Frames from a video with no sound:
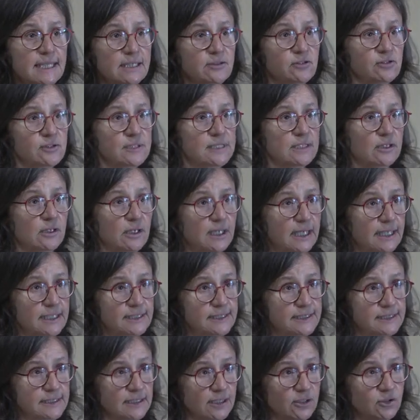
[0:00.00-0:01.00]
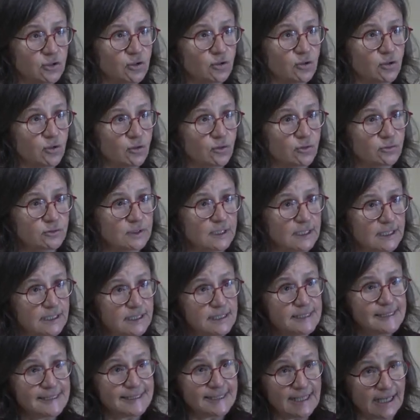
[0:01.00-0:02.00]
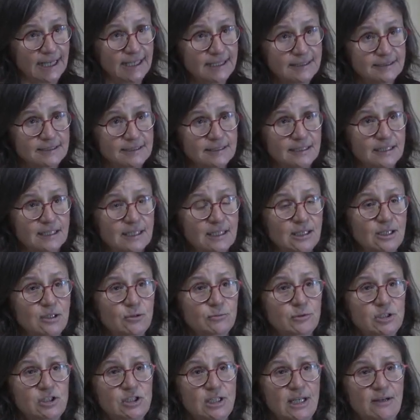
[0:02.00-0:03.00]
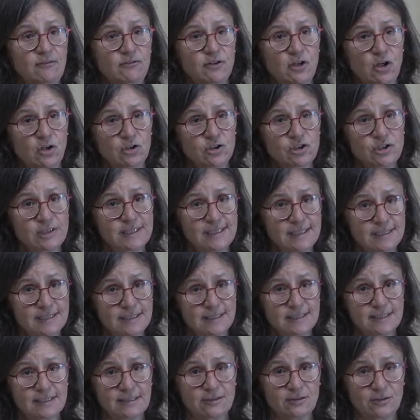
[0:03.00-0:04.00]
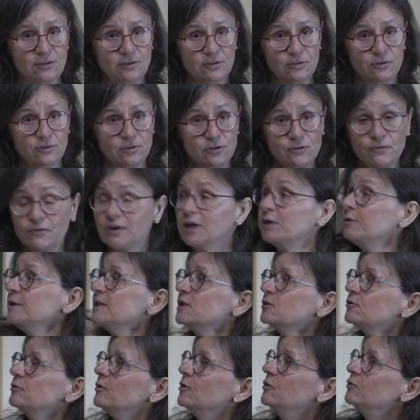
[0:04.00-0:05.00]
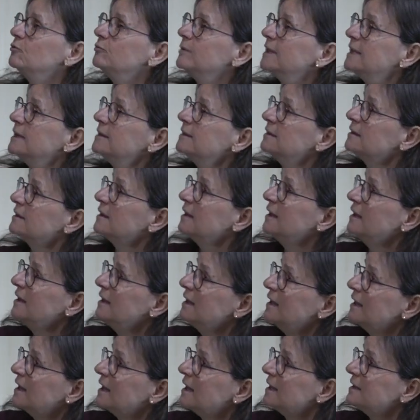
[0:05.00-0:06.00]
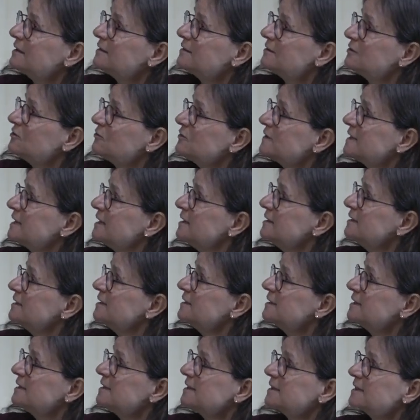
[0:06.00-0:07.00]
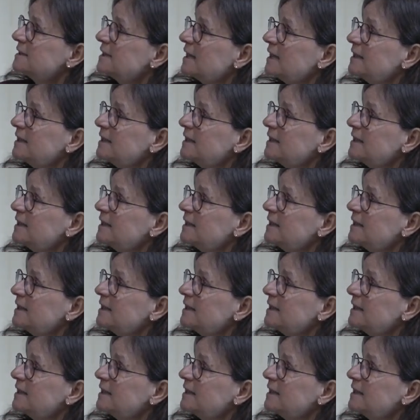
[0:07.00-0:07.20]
that the star has undergone inside, which have launched this uh, very strong wind. And you see, this is